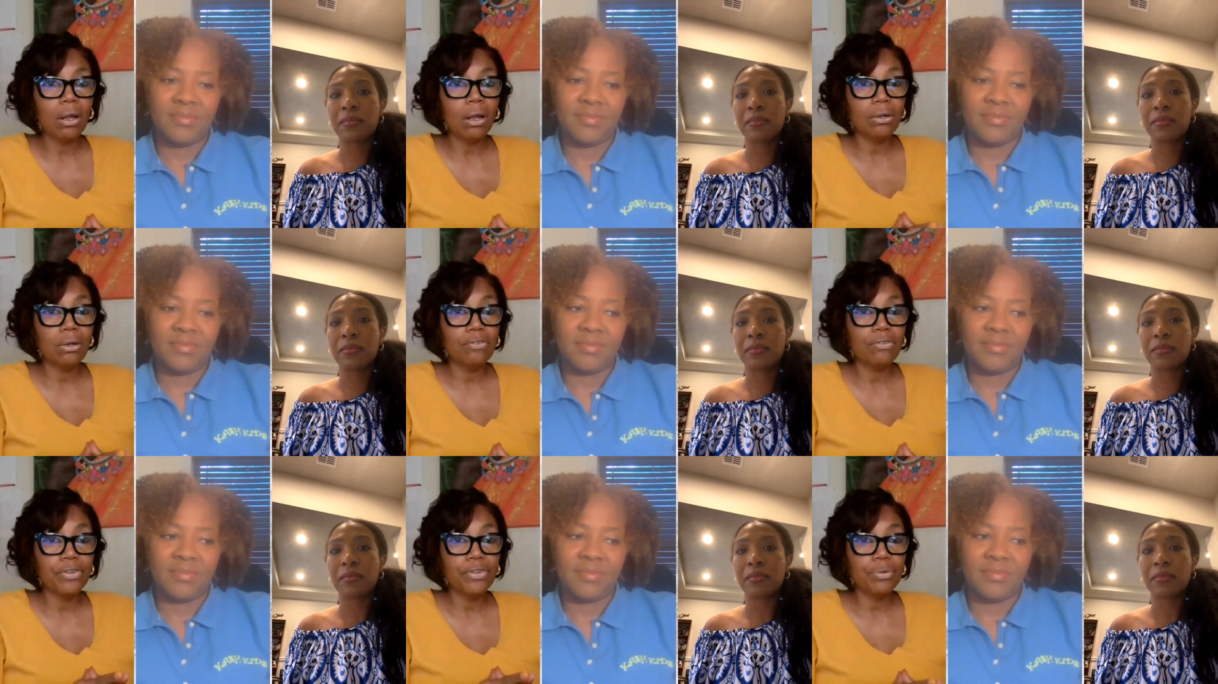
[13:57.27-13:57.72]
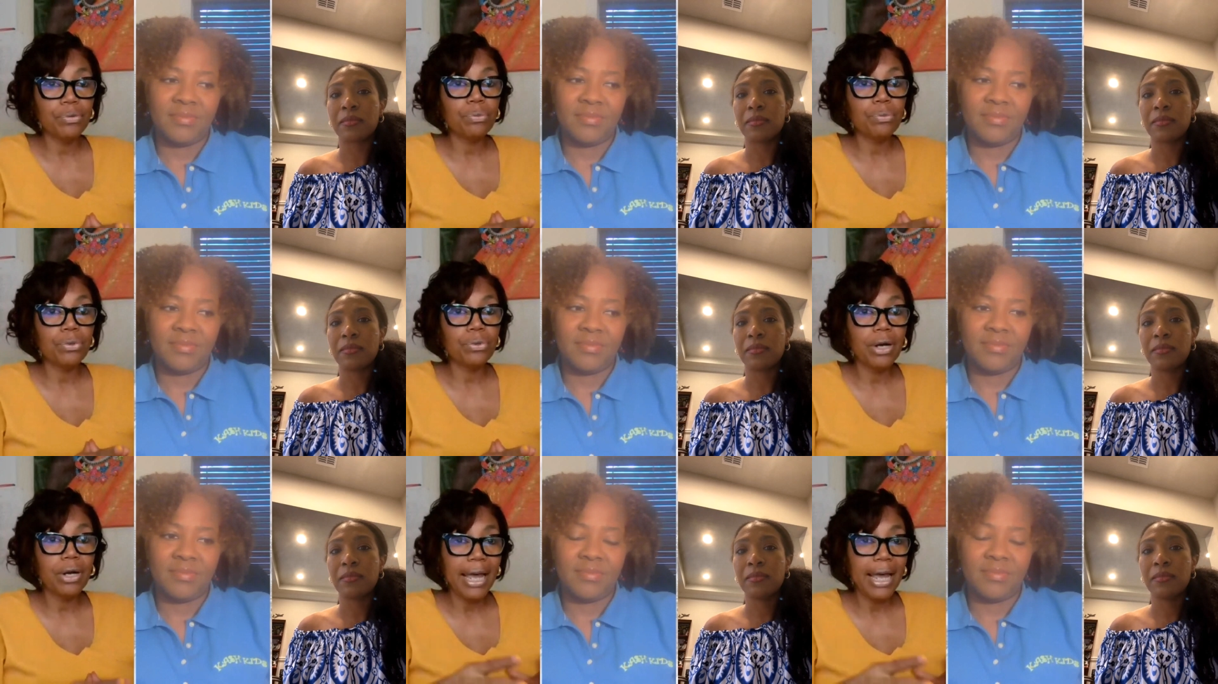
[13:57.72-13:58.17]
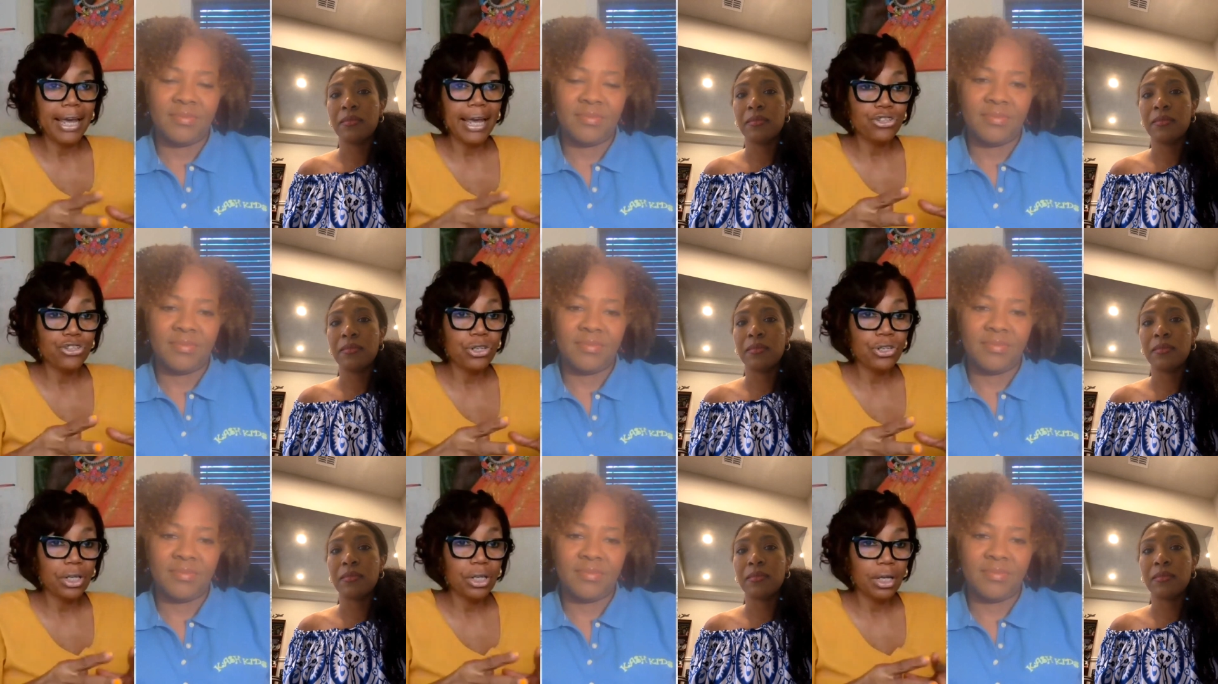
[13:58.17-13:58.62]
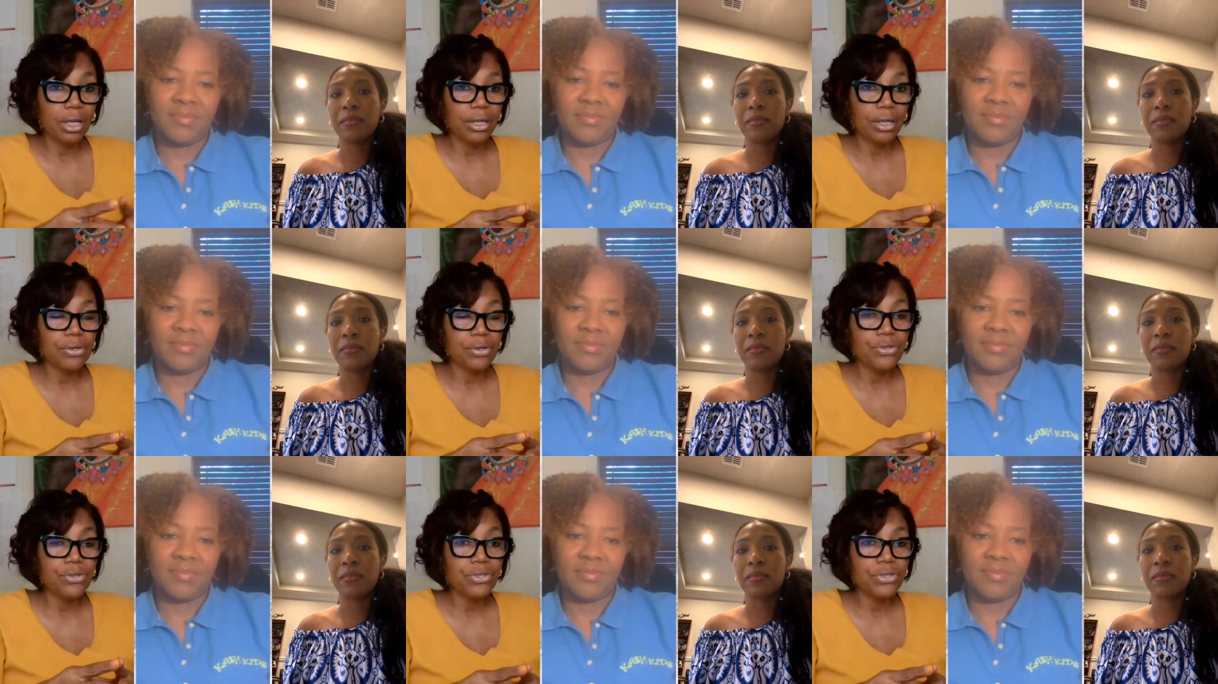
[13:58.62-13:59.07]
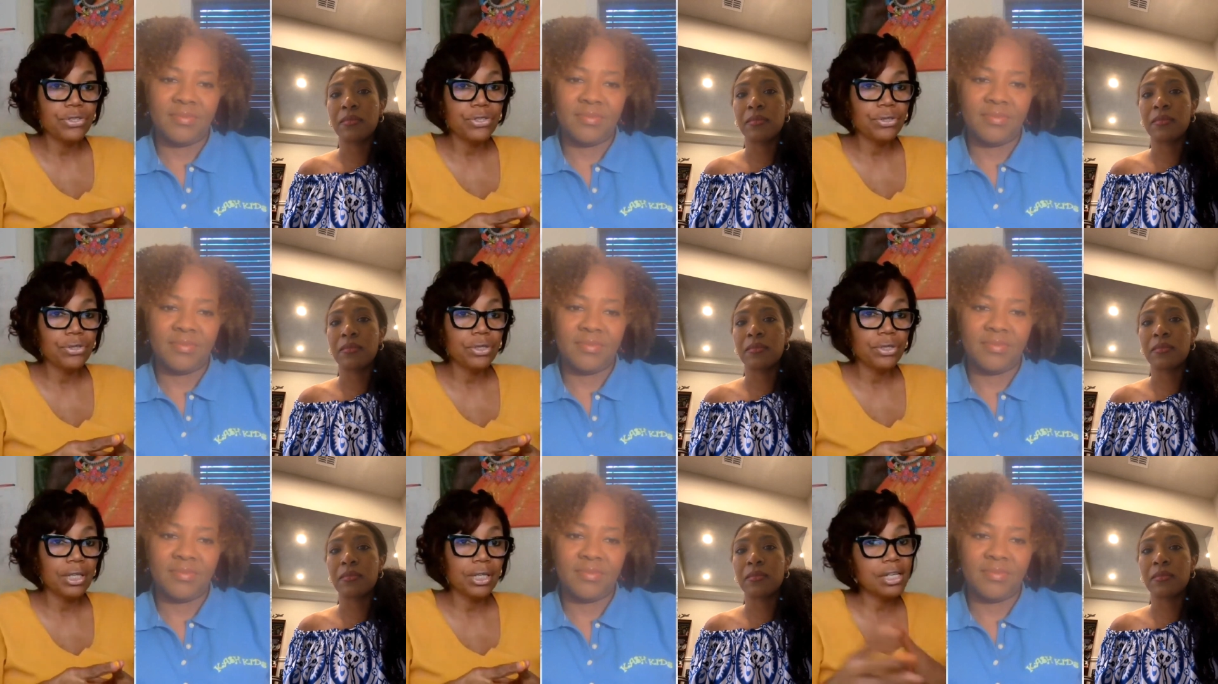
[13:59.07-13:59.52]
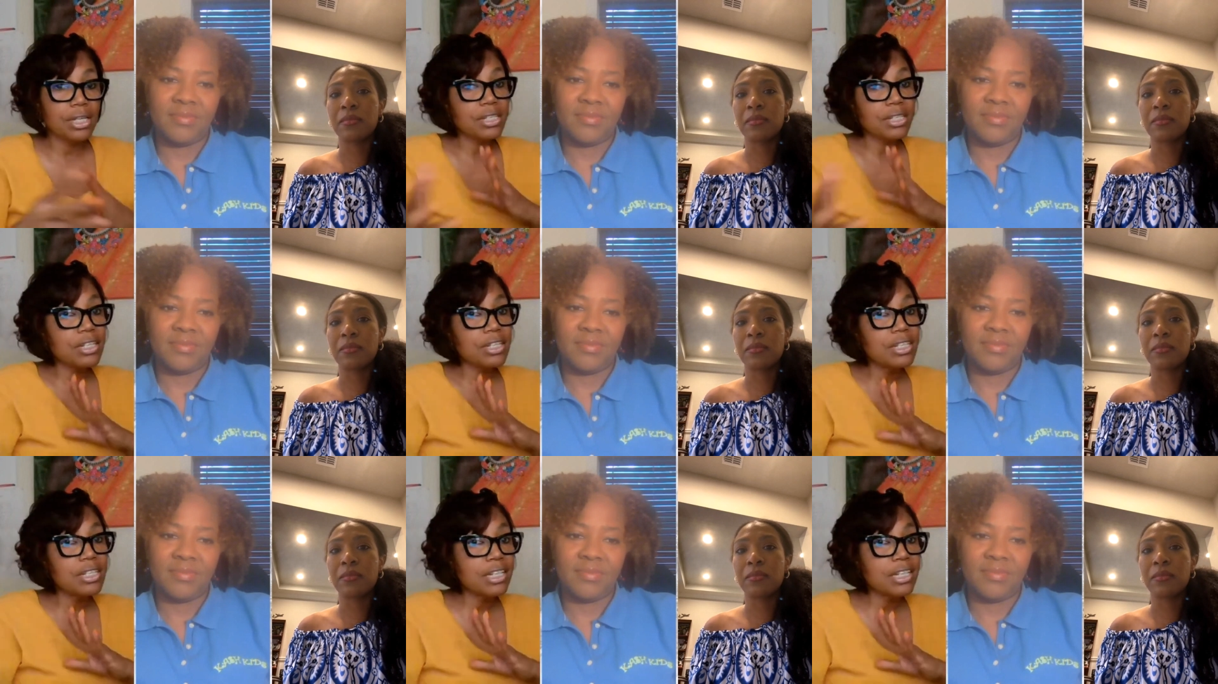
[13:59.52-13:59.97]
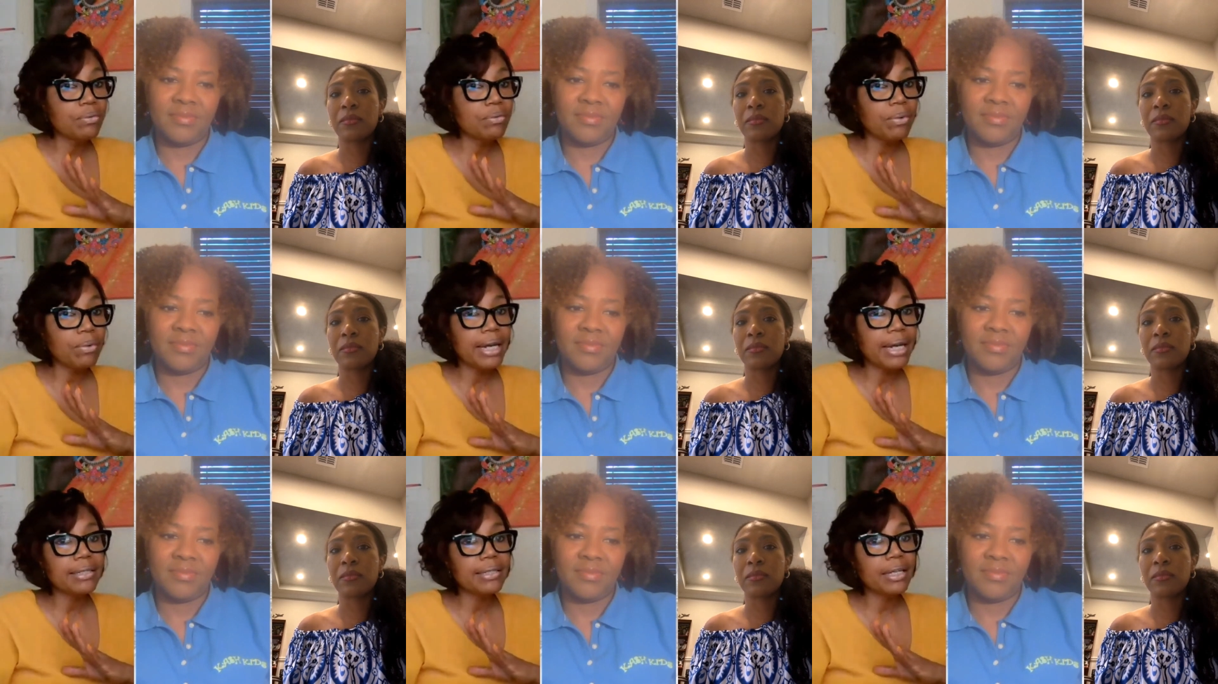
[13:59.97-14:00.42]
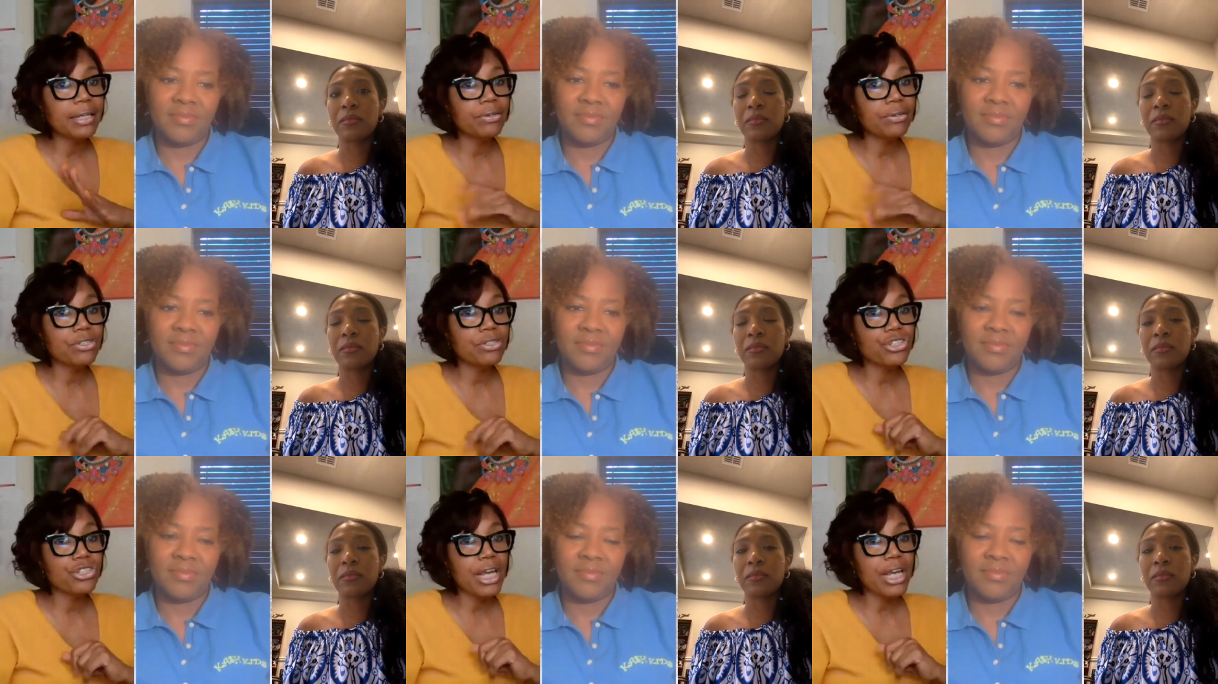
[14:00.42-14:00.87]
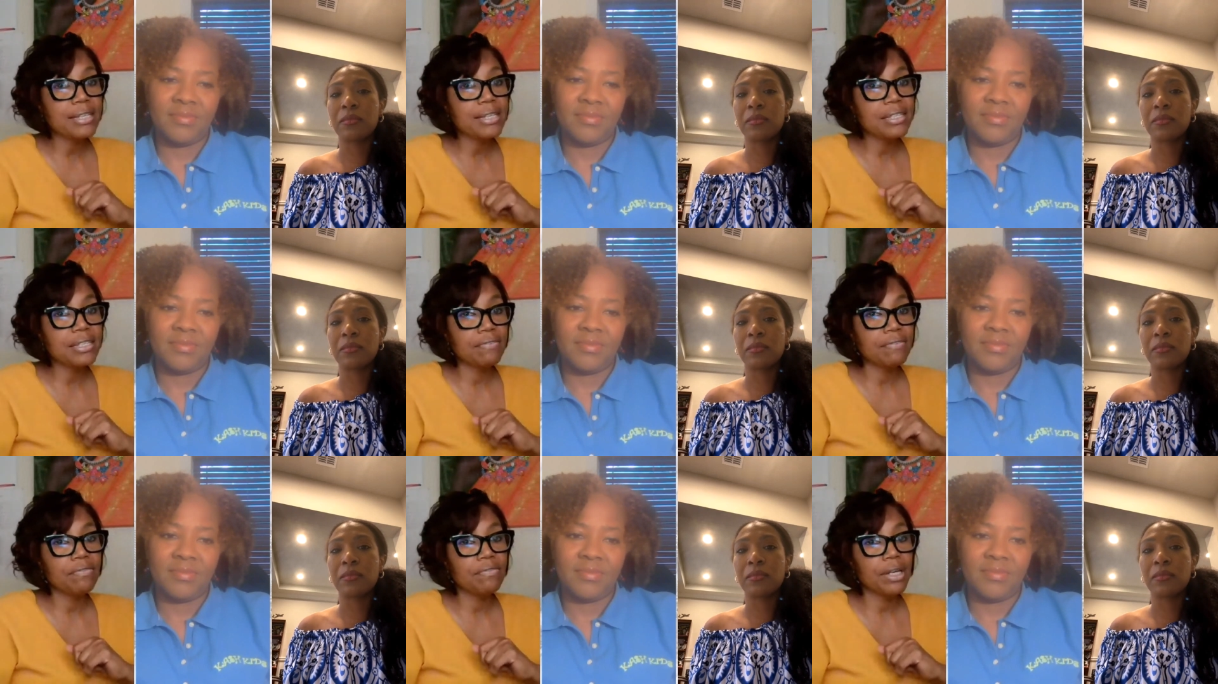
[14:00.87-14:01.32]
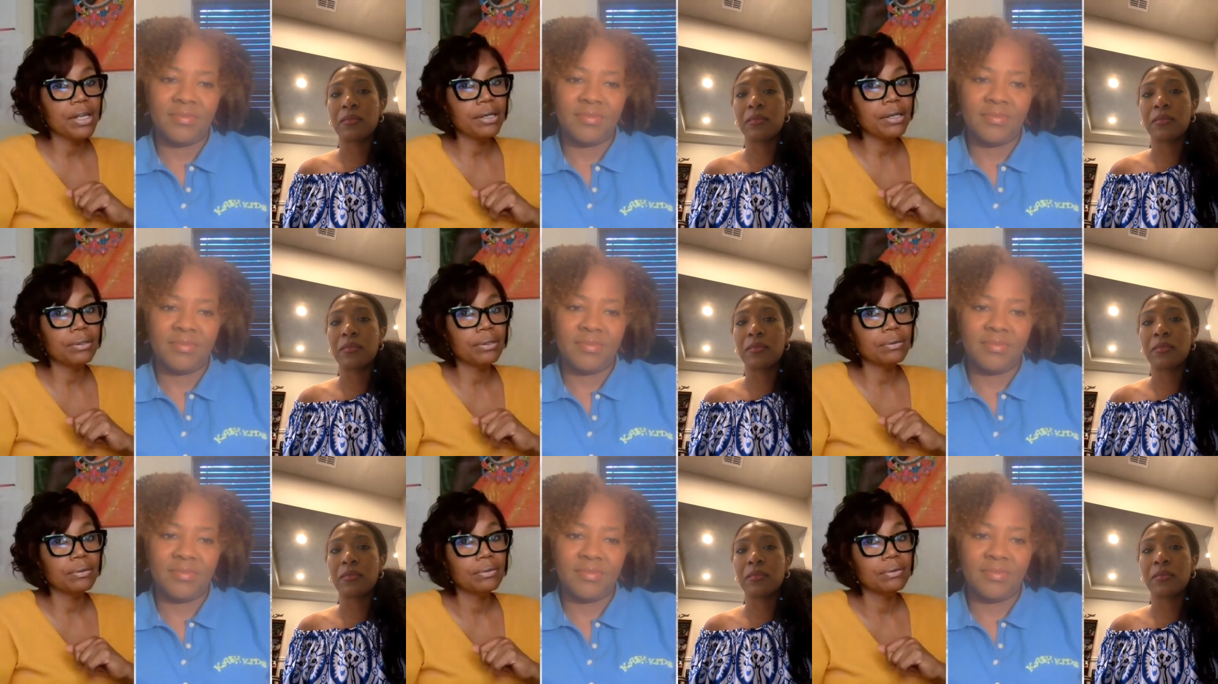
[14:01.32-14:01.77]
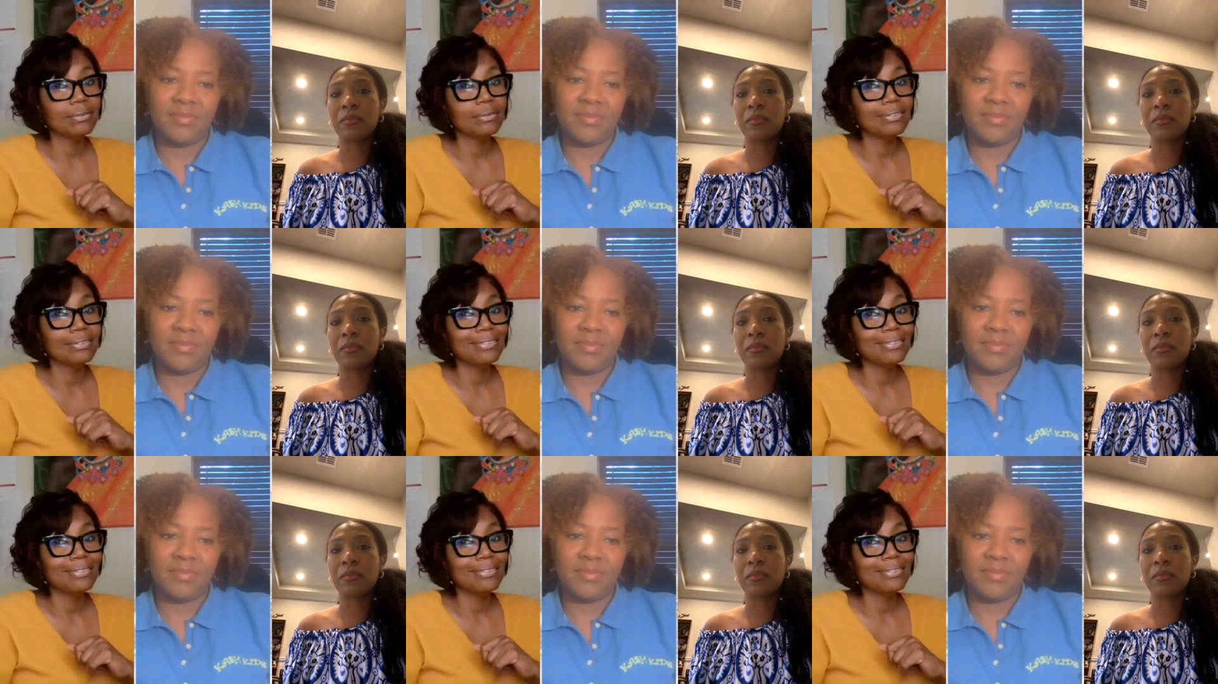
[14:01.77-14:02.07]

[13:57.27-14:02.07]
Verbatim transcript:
Speaker 1: all over the world actually understood because it's sitting right there in Jacksonville.